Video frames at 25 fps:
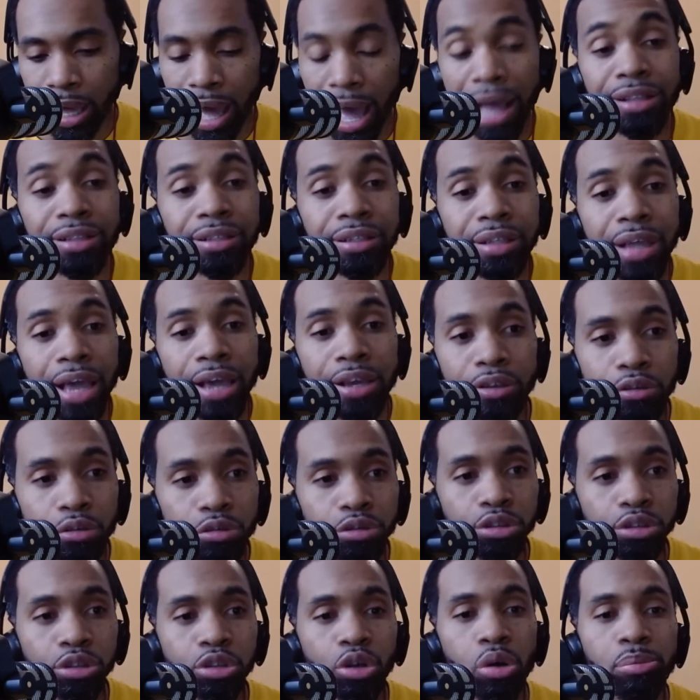I thank
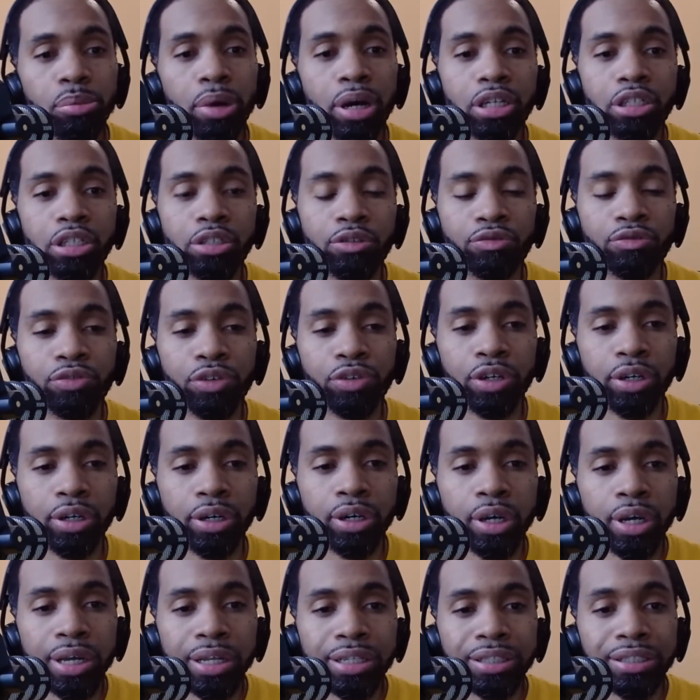you so much for
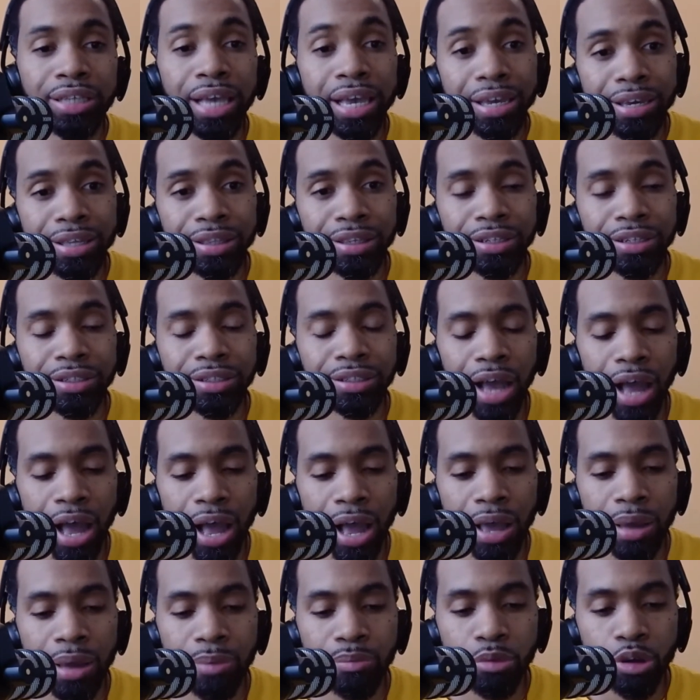taking the
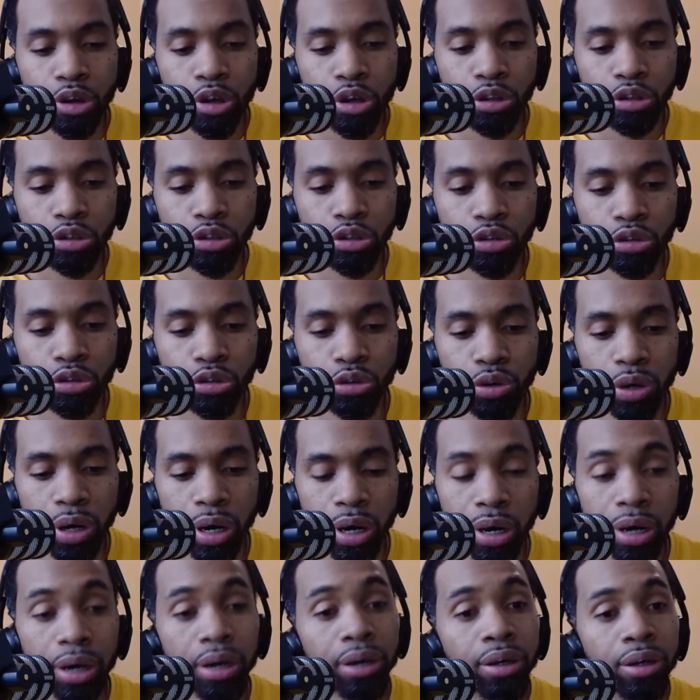time
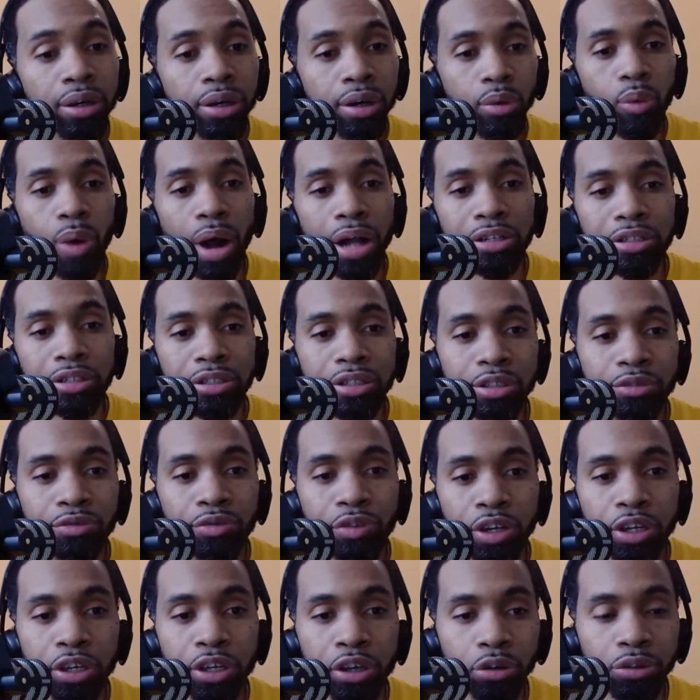to watch this
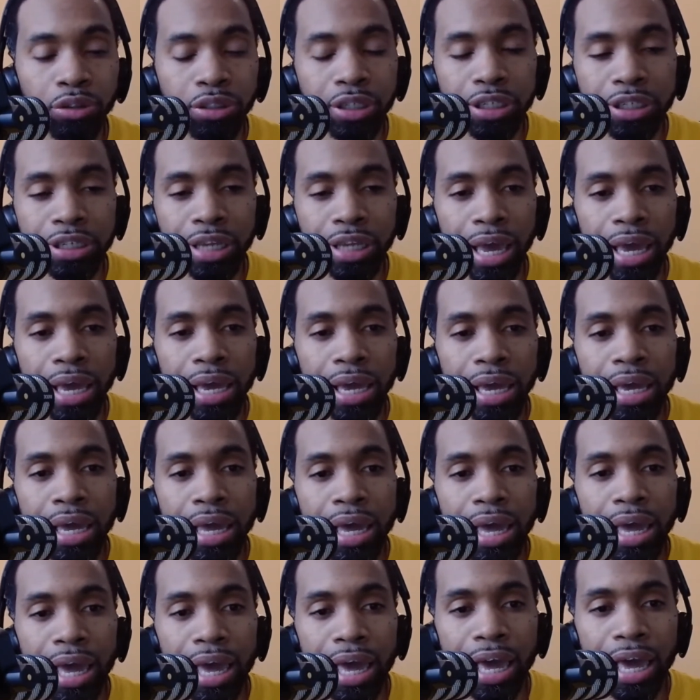video today,
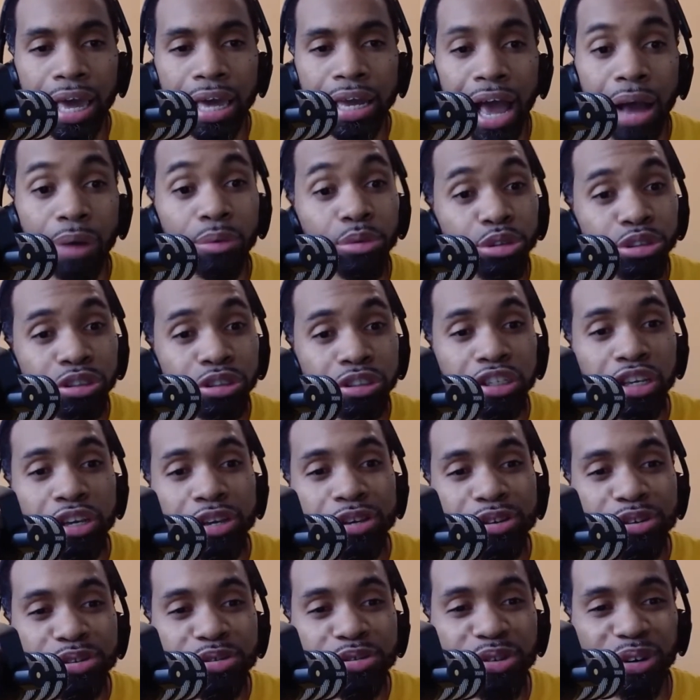and I will
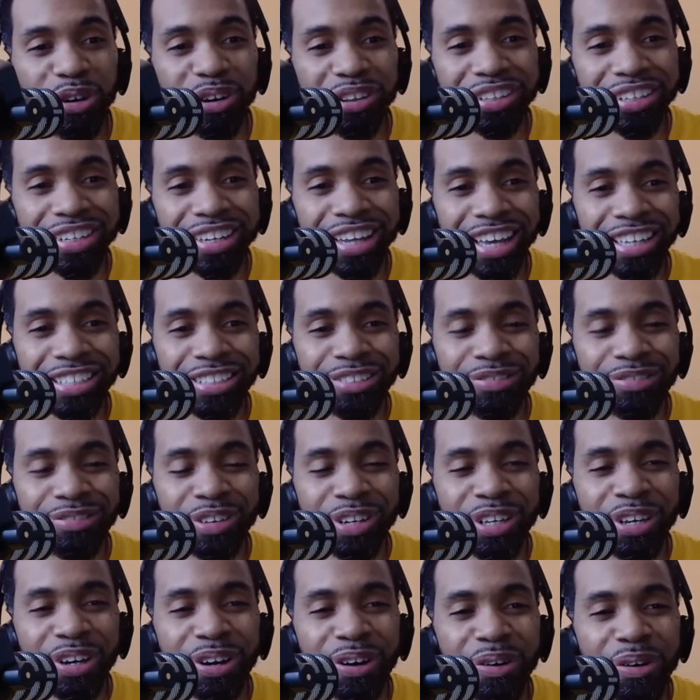see you on the next
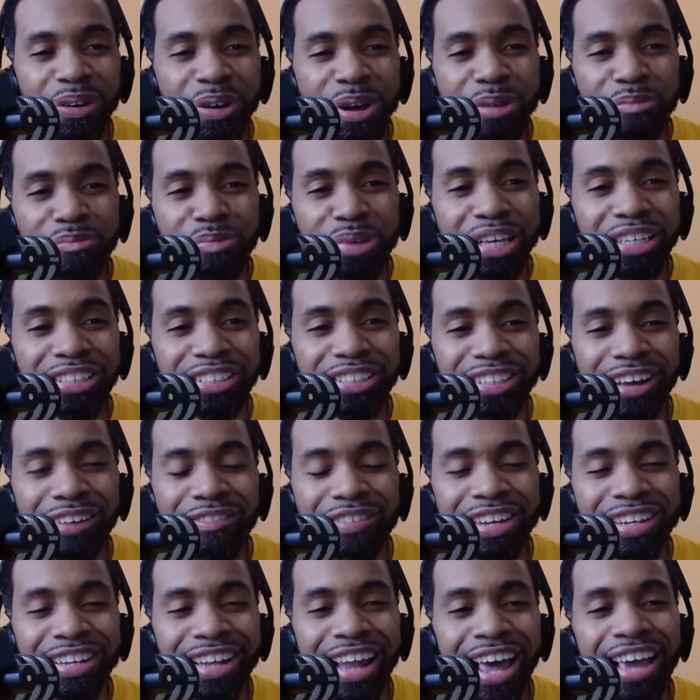video. Peace,
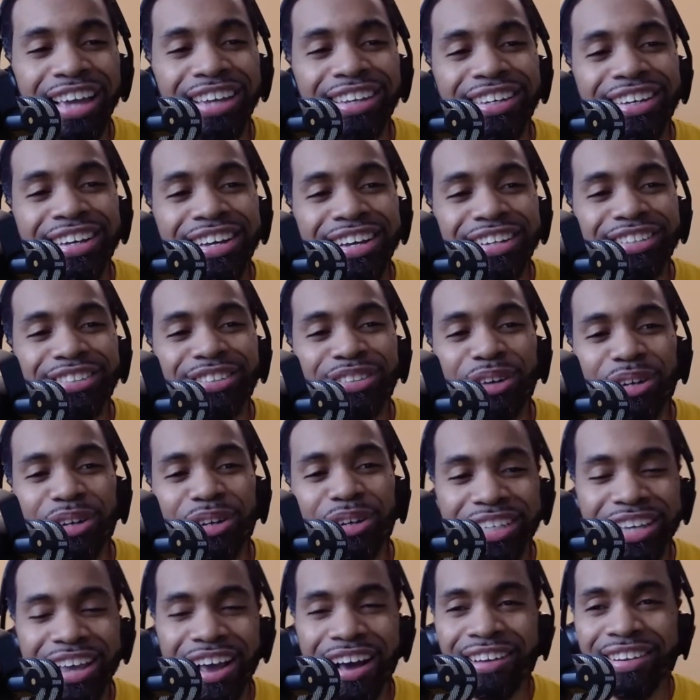love, and light. Talk
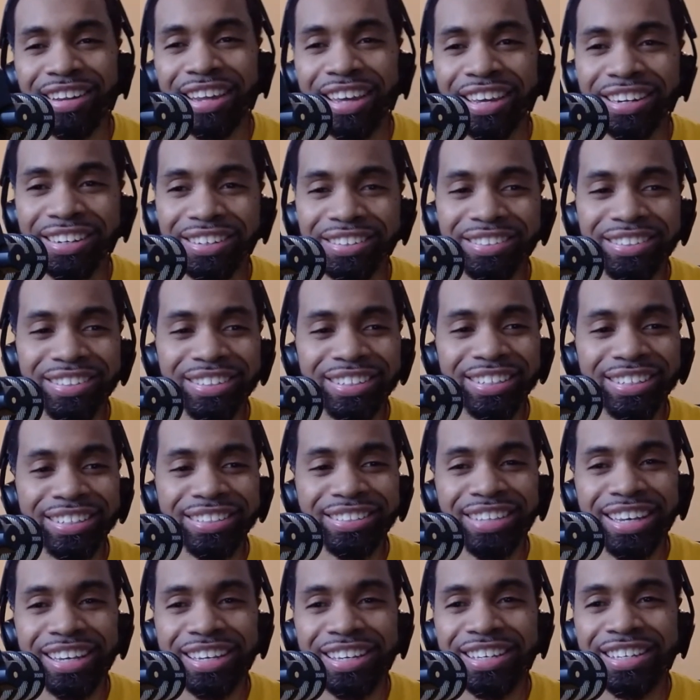to y'all later.
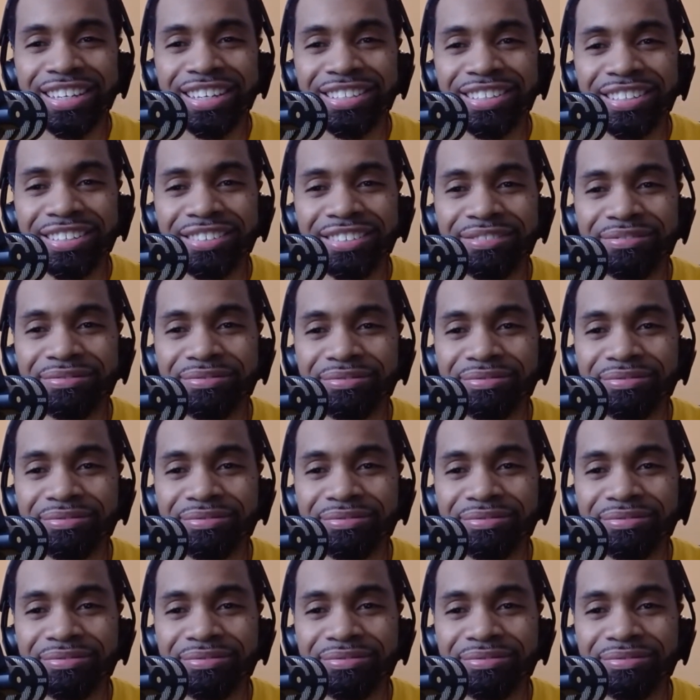Take it easy.